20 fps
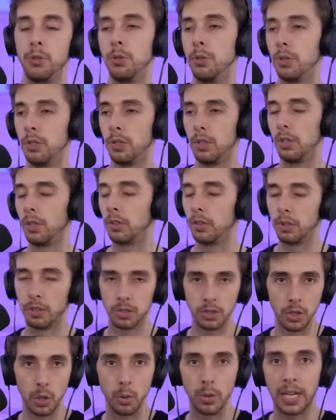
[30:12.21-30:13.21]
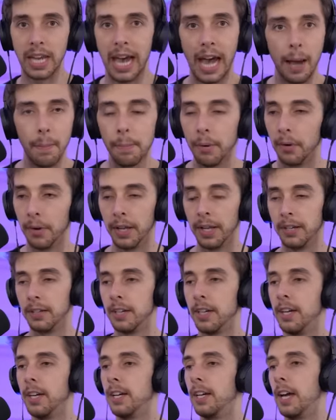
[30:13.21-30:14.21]
You, you, there's no cap on it.
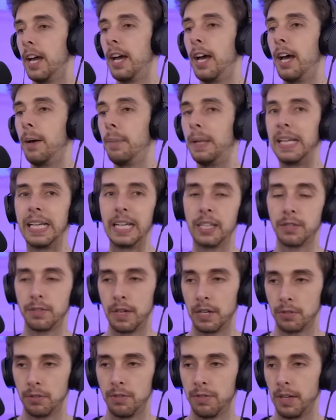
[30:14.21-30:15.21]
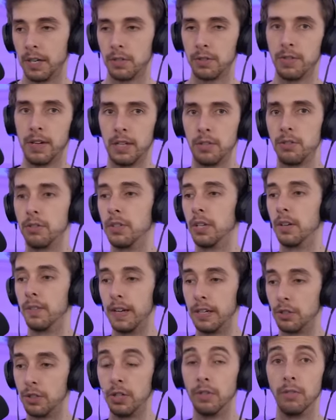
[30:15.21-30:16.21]
Um, and it gets faster and faster and faster until
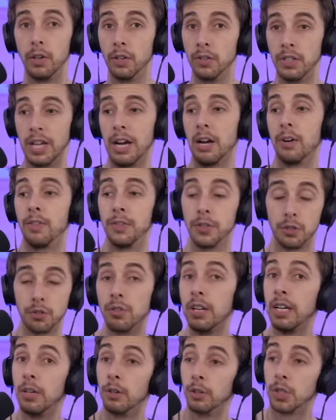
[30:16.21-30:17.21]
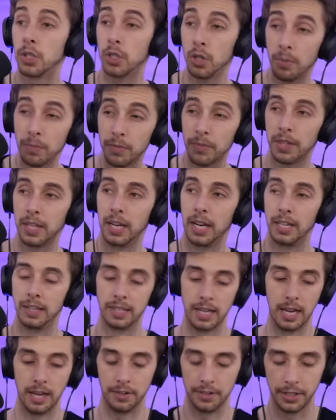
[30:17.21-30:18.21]
eventually it runs out of the screen or something like
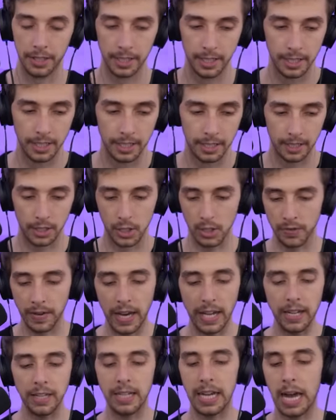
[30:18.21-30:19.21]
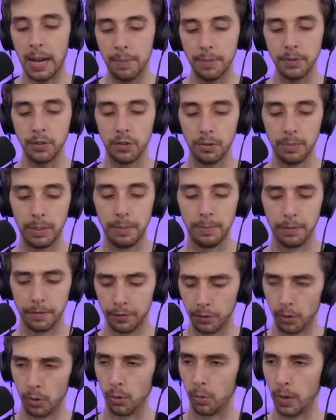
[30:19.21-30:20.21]
that. Because I've had it happen to me
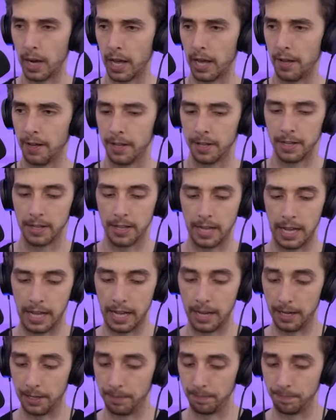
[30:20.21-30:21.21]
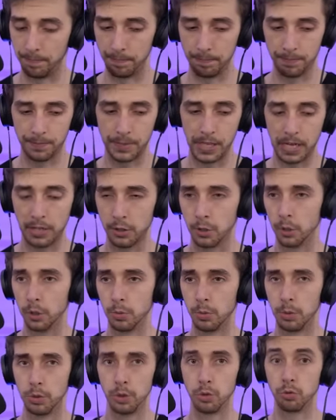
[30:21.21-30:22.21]
before where um,
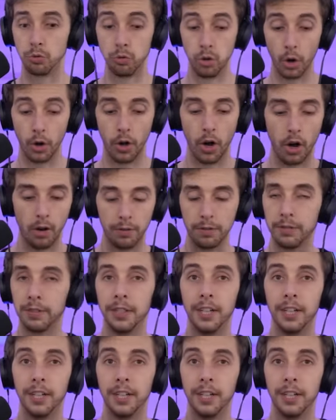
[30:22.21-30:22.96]
dinosaurs will just run off.